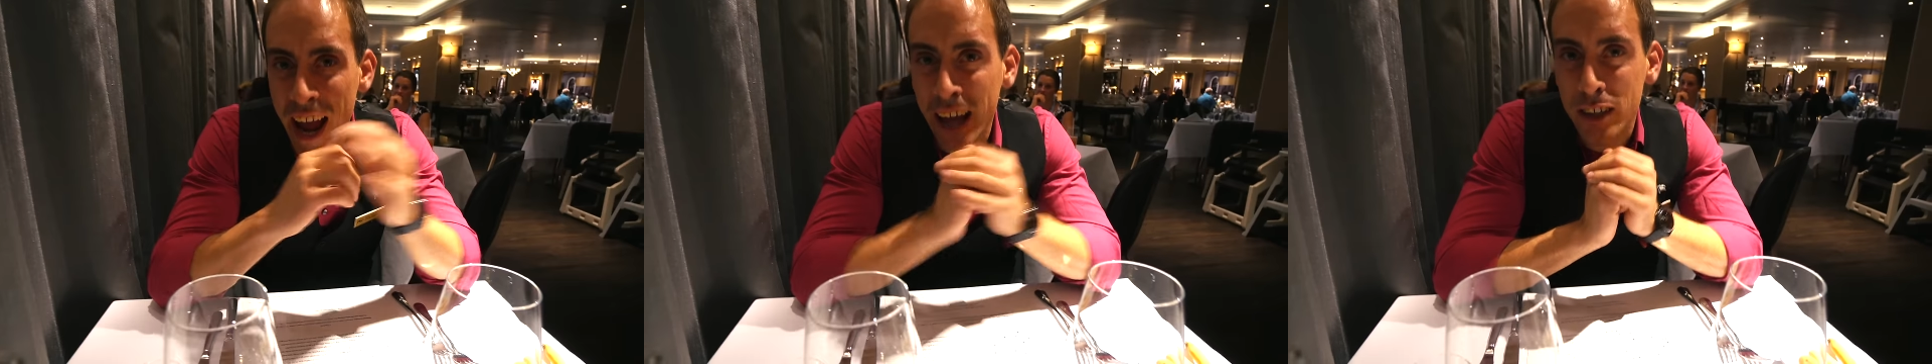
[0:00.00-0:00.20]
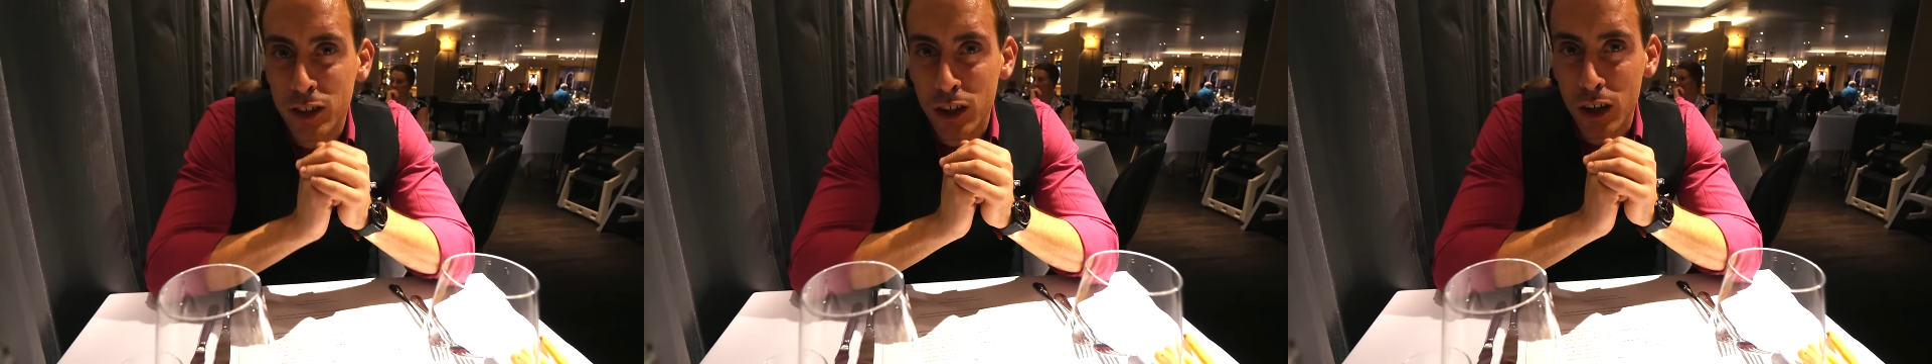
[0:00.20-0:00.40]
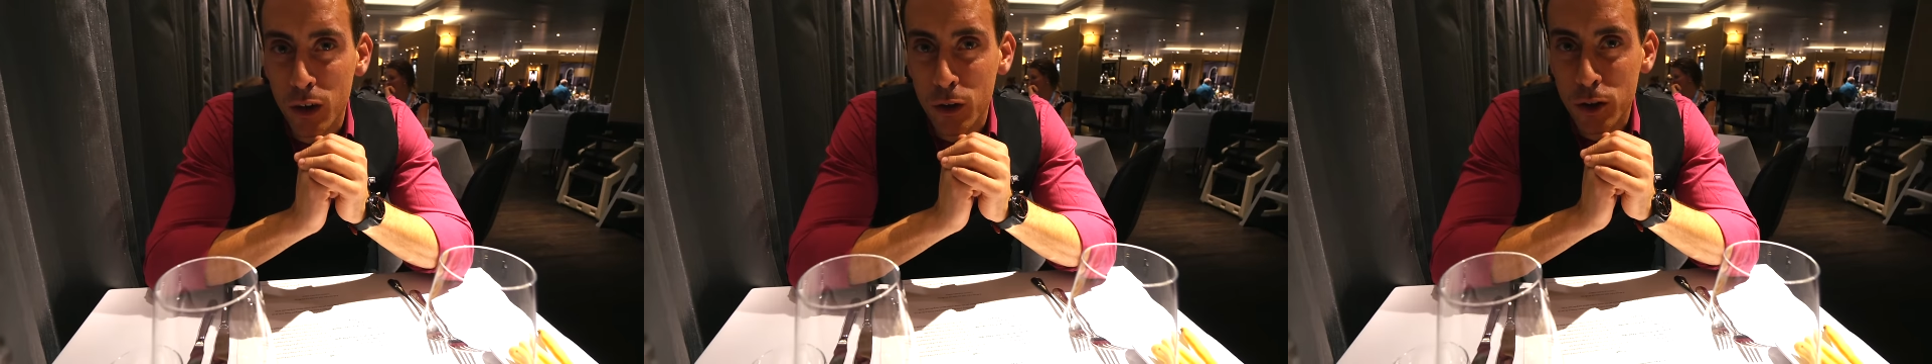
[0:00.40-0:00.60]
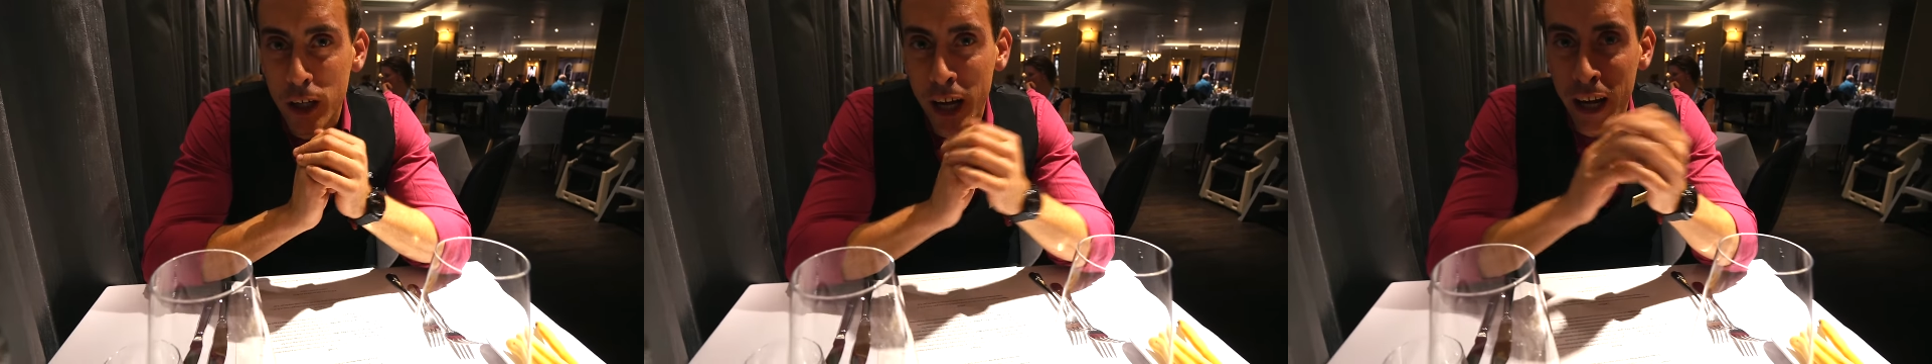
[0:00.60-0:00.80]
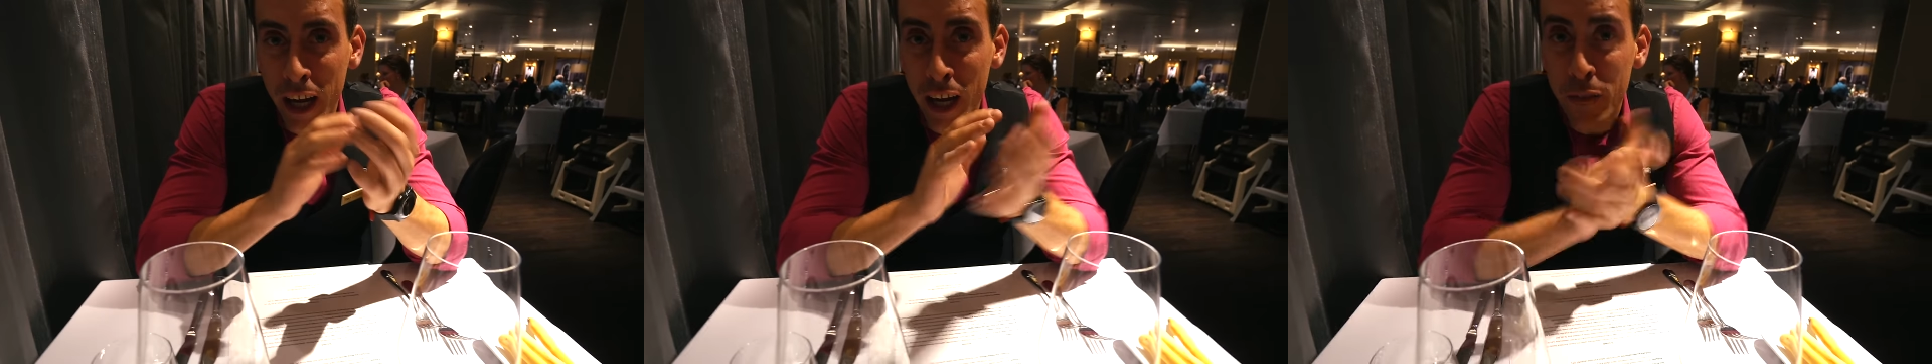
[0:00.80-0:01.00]
Angelo's.
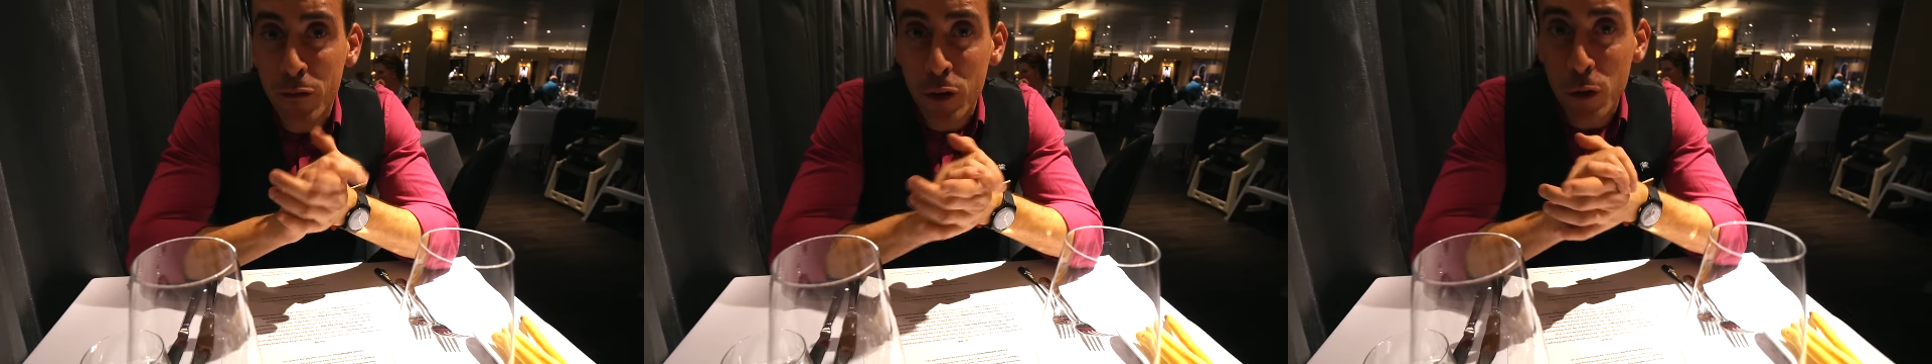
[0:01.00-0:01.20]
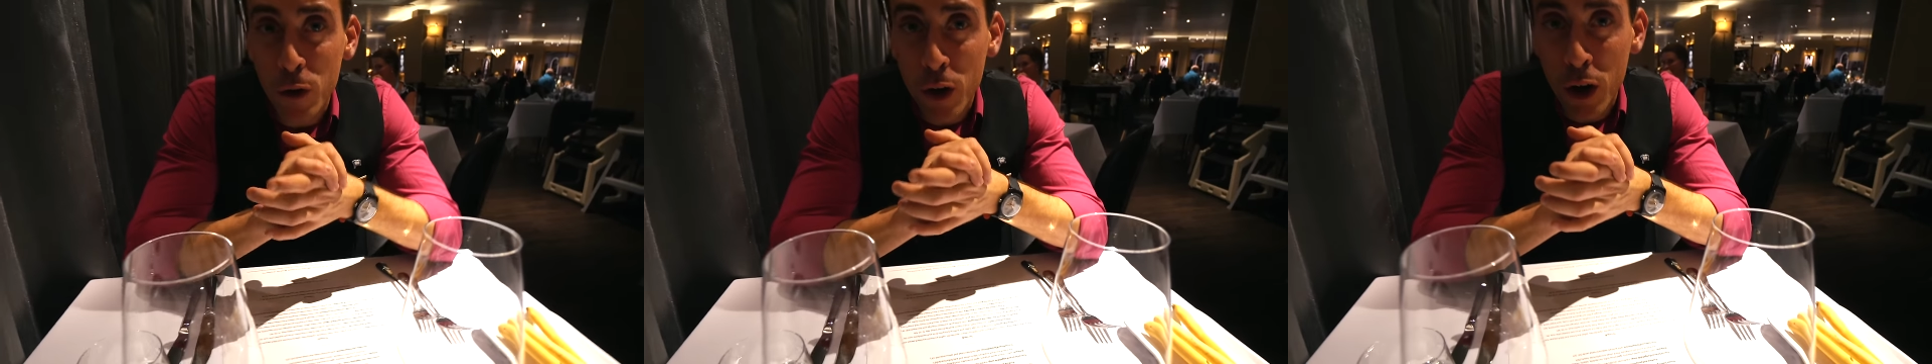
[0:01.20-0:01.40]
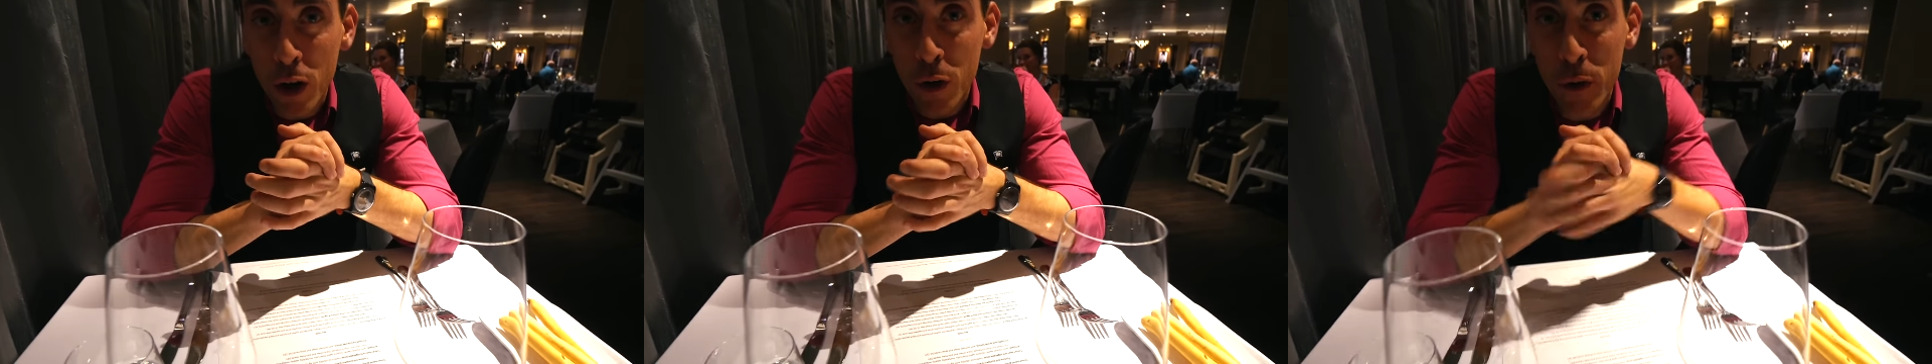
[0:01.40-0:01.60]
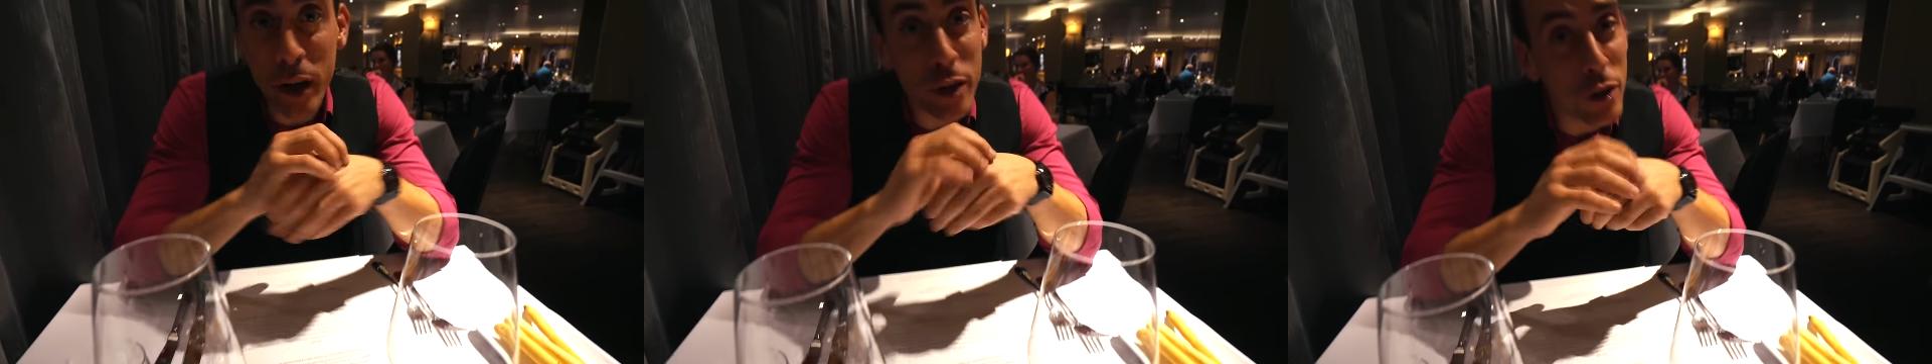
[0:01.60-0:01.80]
And if you are hungry